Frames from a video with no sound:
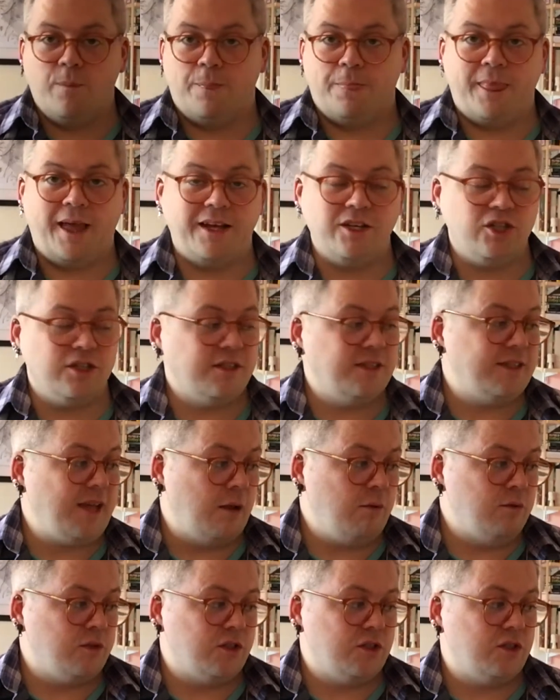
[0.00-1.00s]
That just
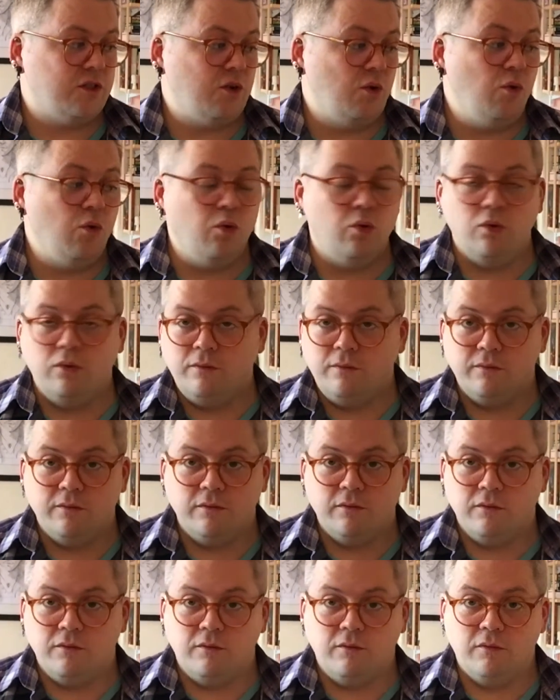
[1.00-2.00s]
sounds so
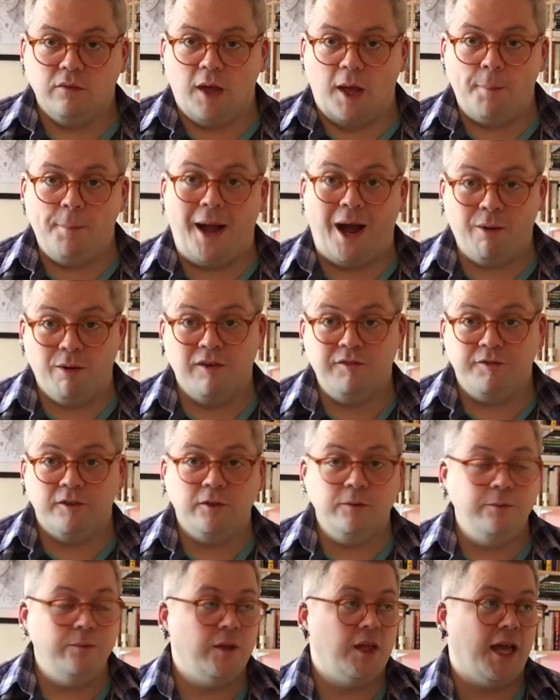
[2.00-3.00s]

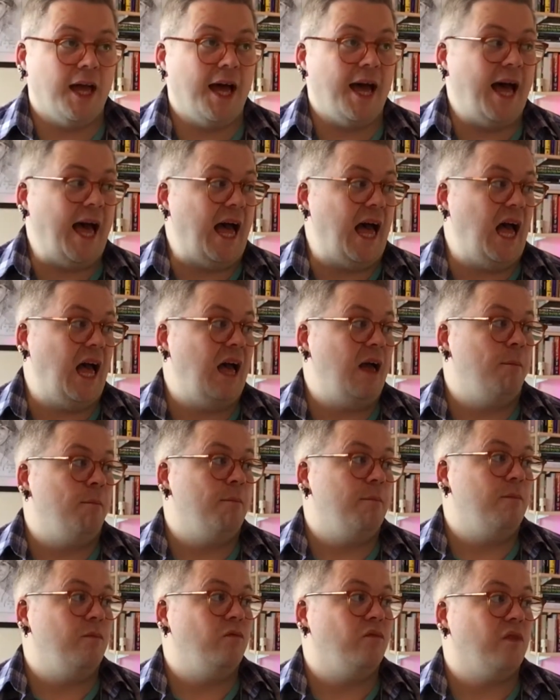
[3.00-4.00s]
powerful, and